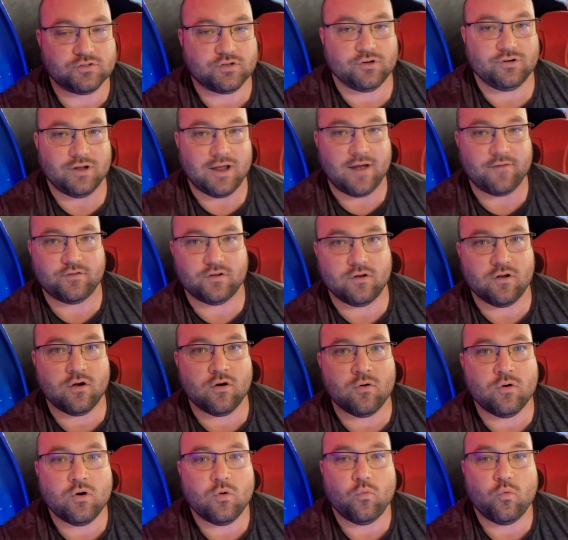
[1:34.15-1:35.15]
So you have to
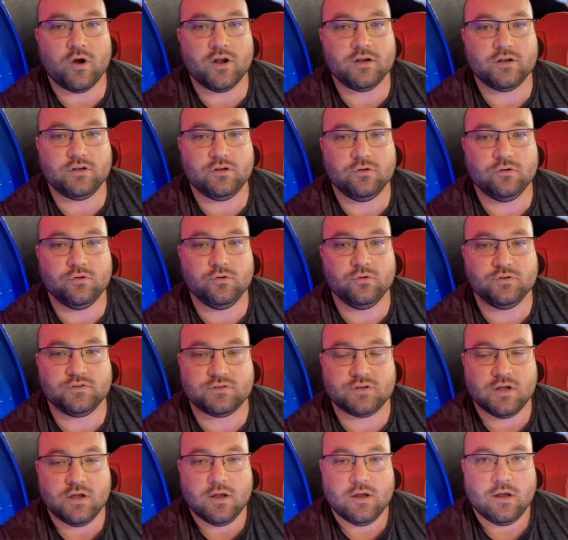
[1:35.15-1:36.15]
know when to
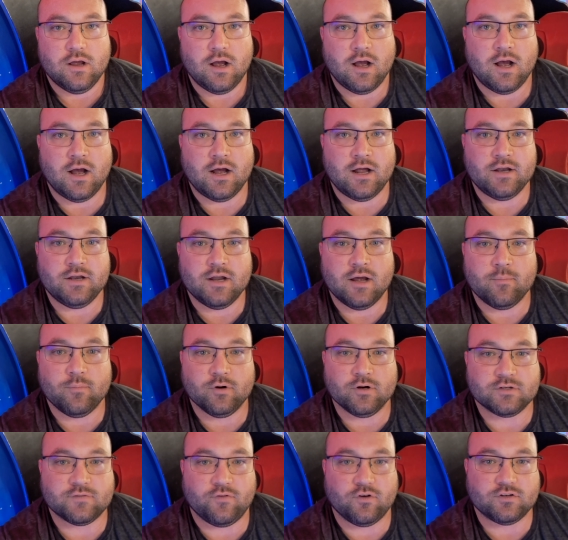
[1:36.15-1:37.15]
use
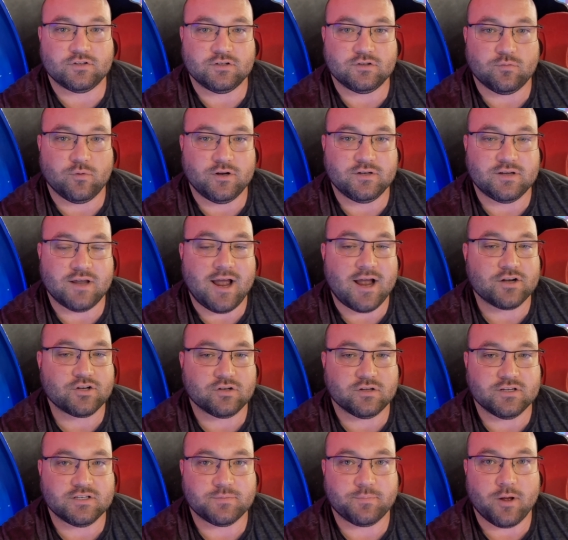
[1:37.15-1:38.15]
numbers versus when to
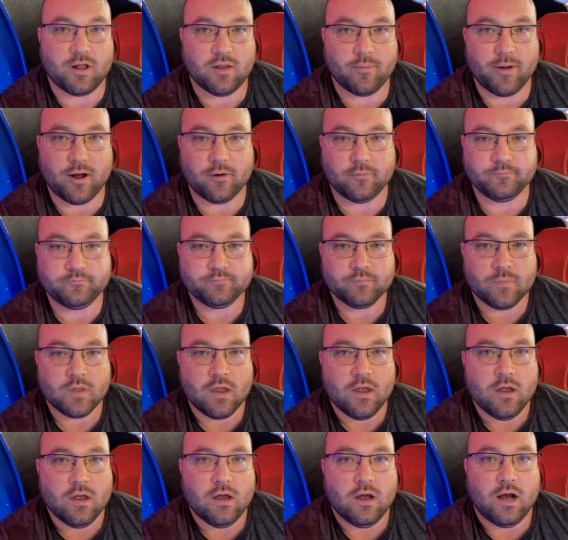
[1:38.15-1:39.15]
actually spell them
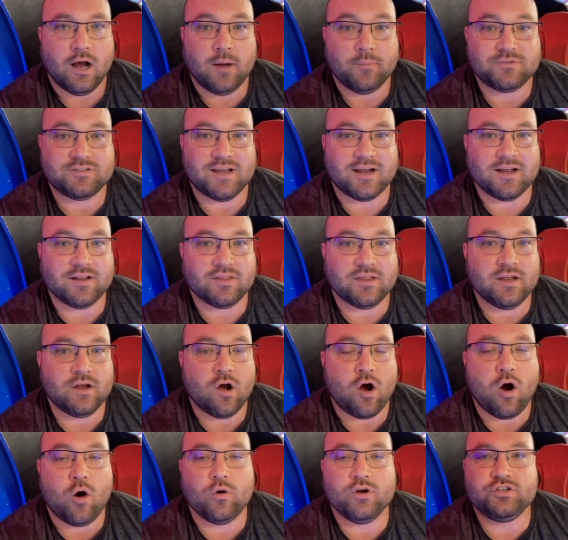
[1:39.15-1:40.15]
out. Second
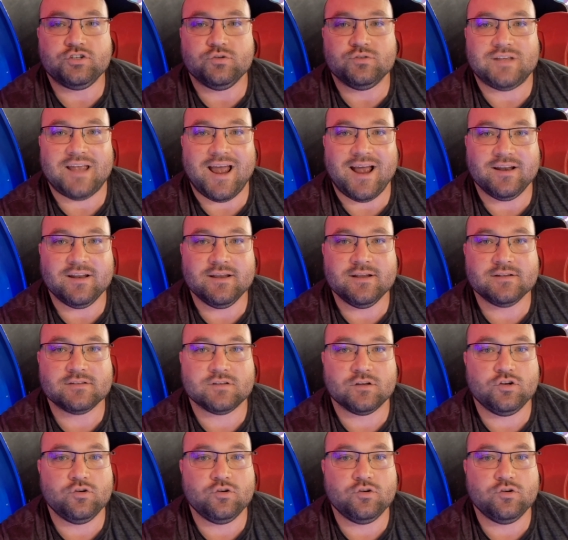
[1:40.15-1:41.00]
thing, always use headings.